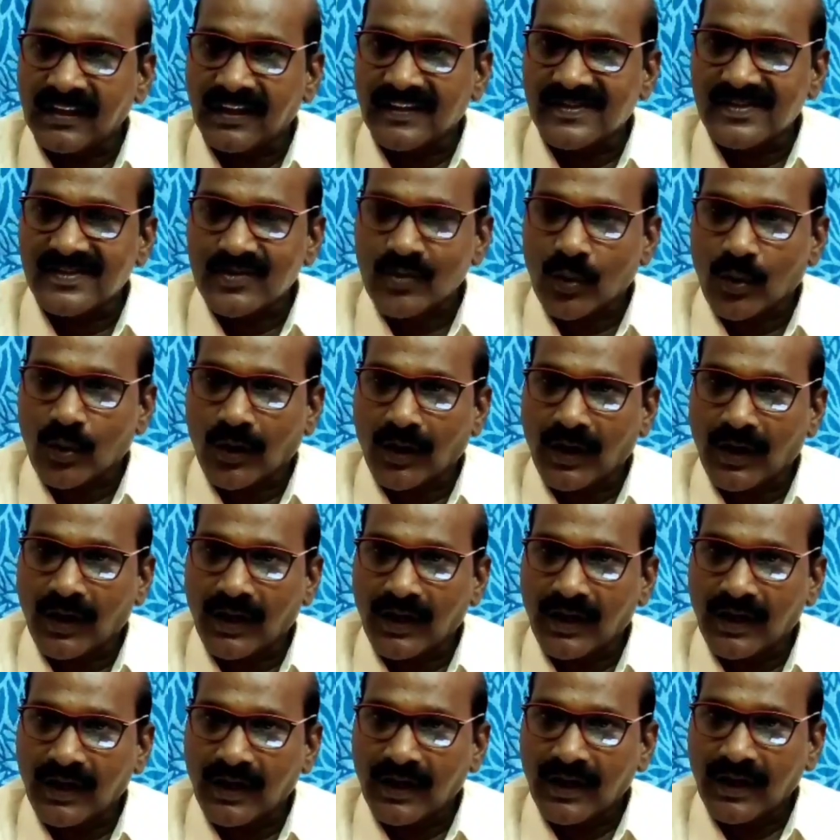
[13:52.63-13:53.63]
in the
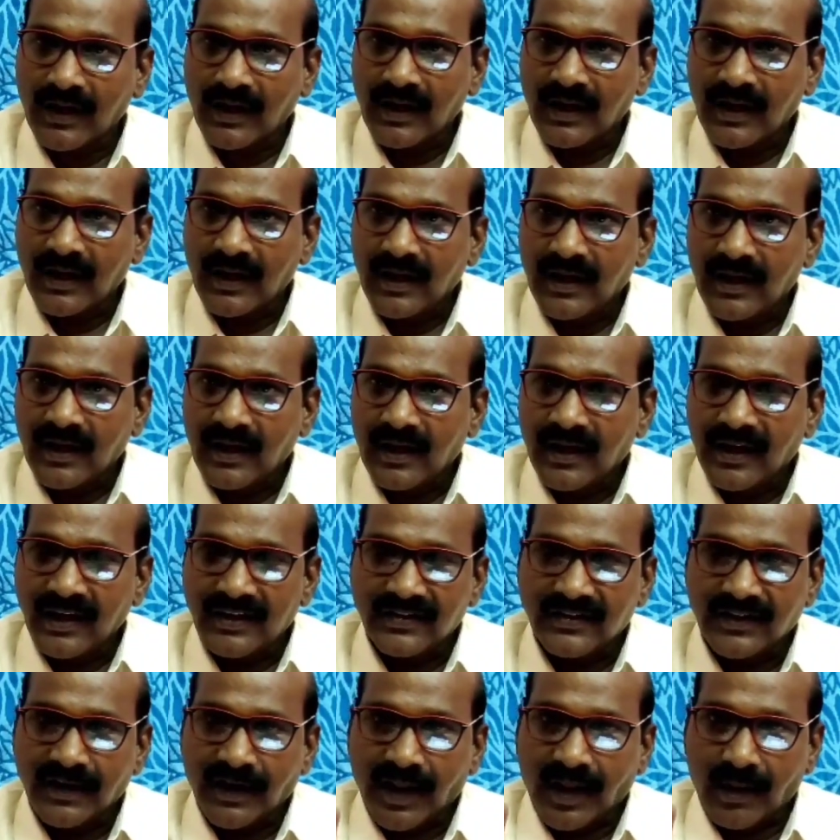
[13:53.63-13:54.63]
story.
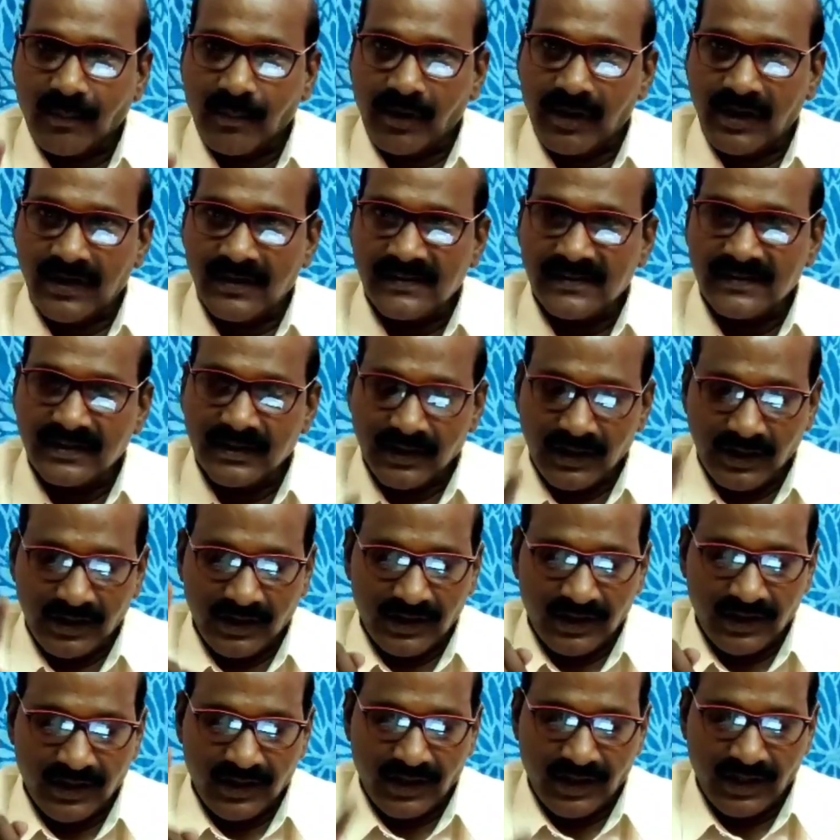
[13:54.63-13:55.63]
His name is
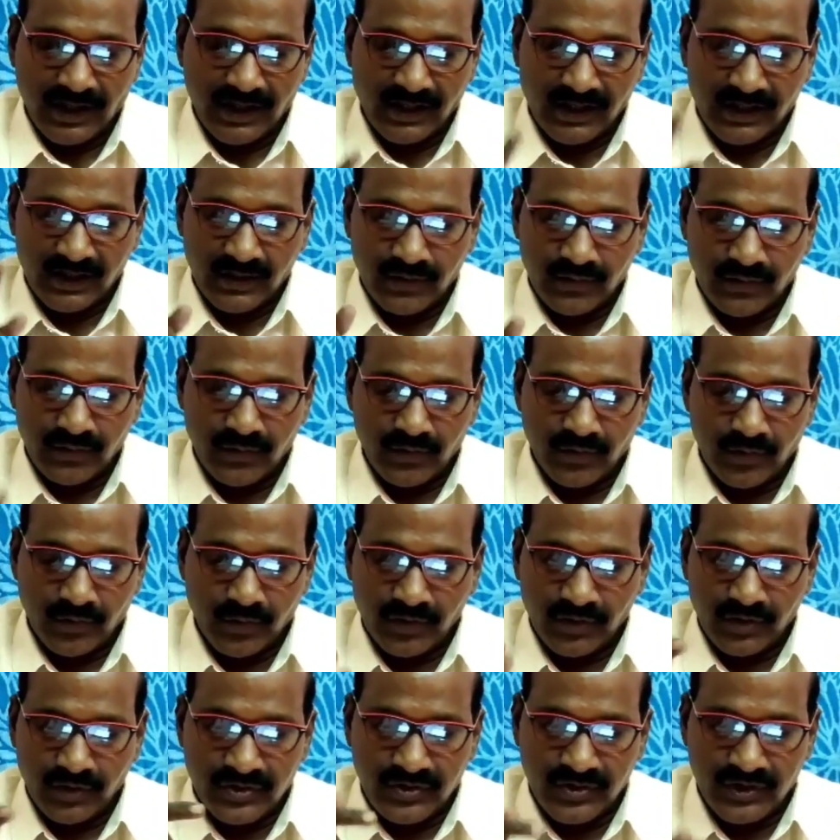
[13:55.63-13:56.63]
Nick
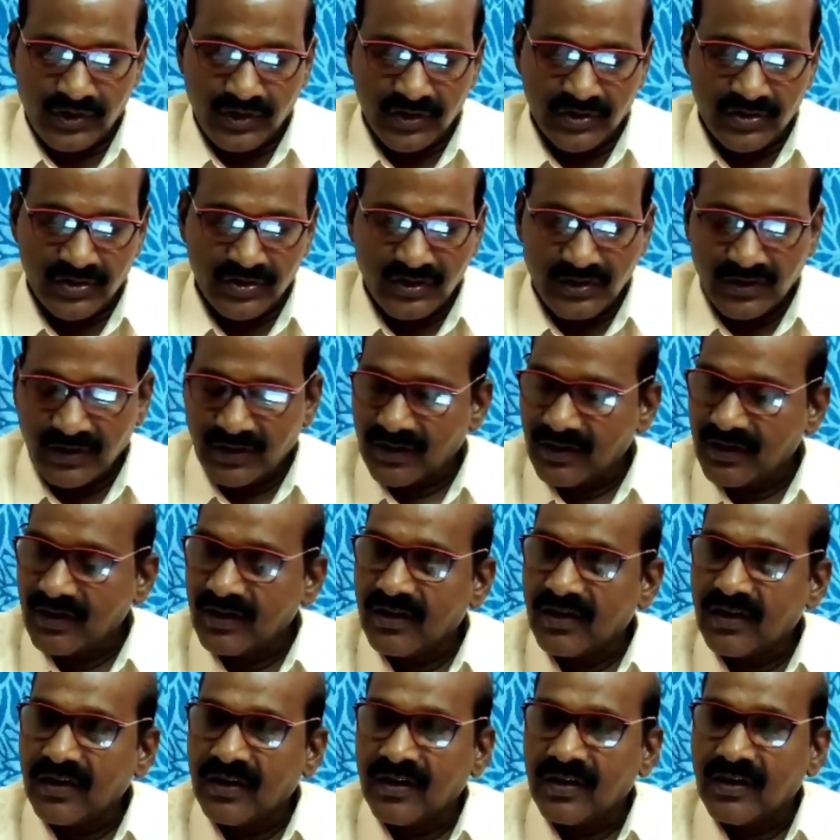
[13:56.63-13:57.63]
Vujicic.
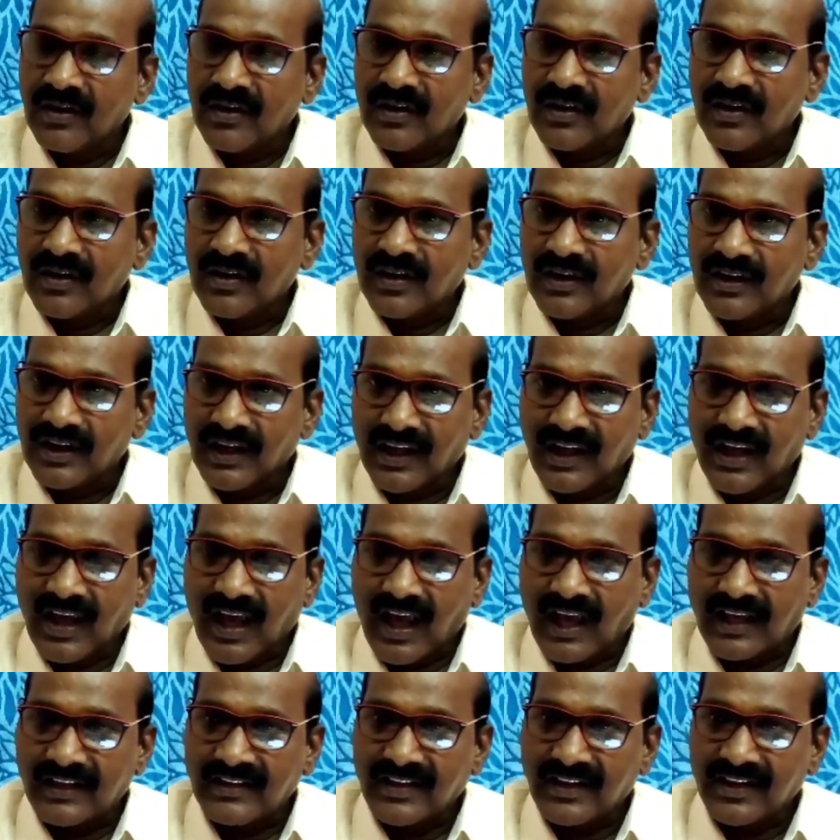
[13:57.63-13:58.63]
He
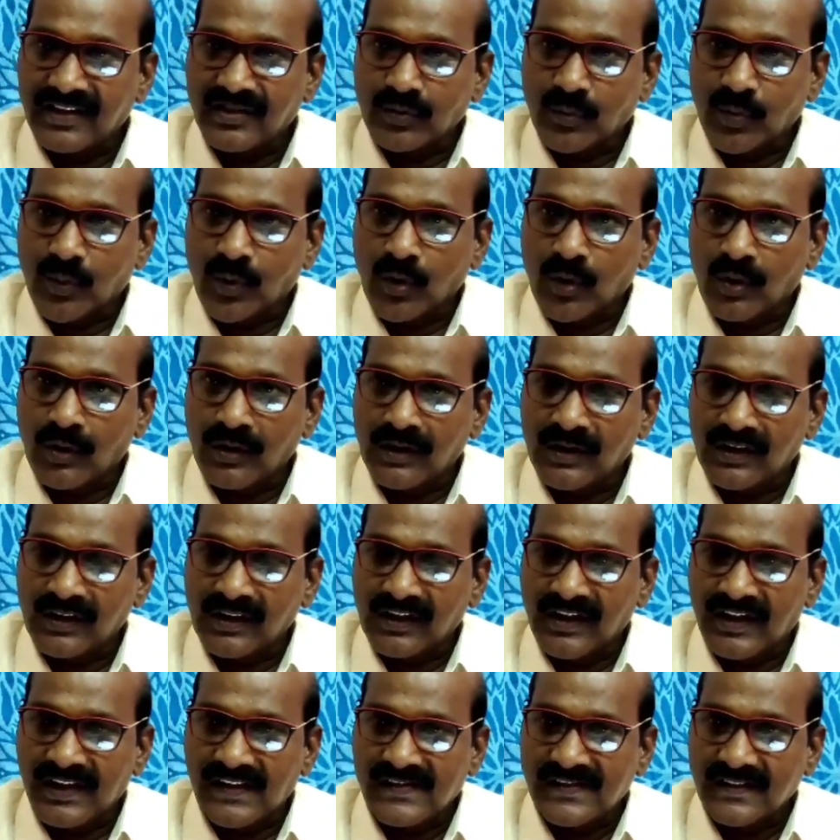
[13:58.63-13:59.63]
has his
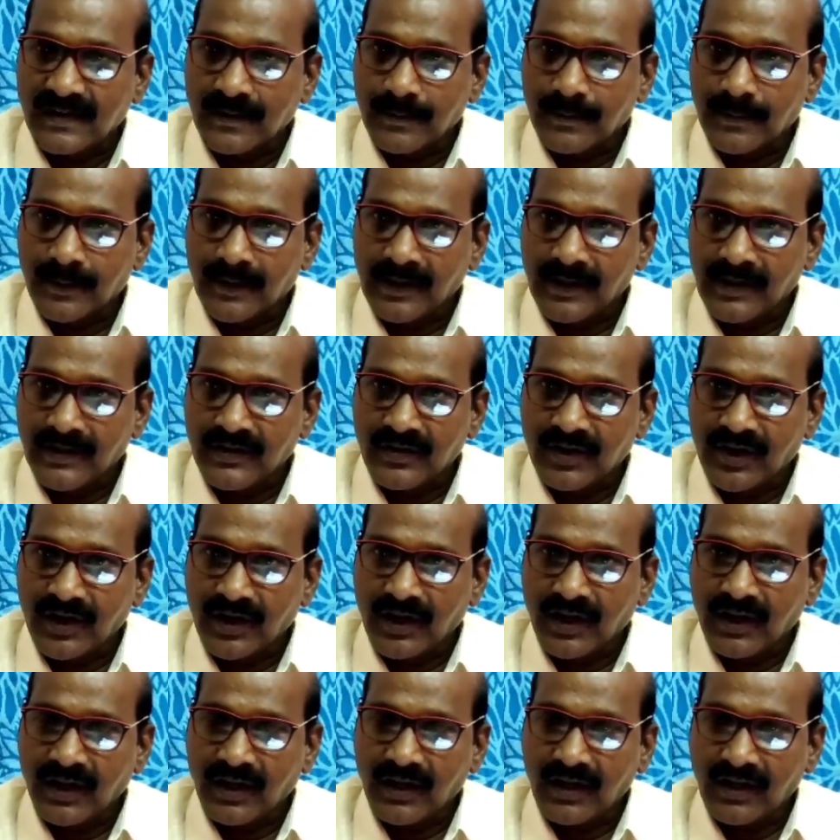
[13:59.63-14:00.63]
own
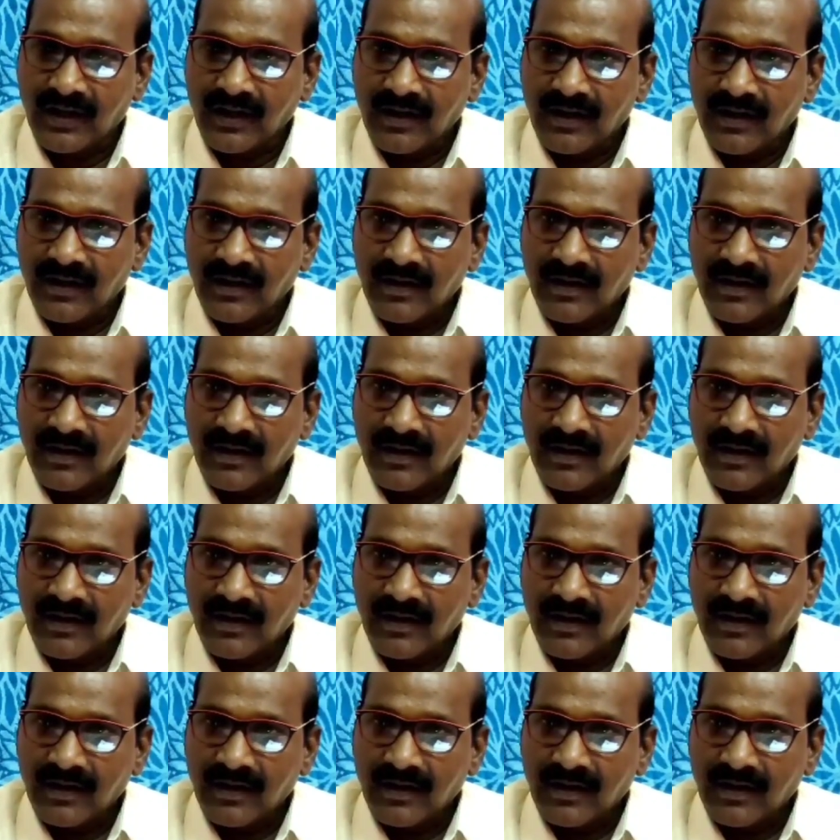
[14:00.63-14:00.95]
disability.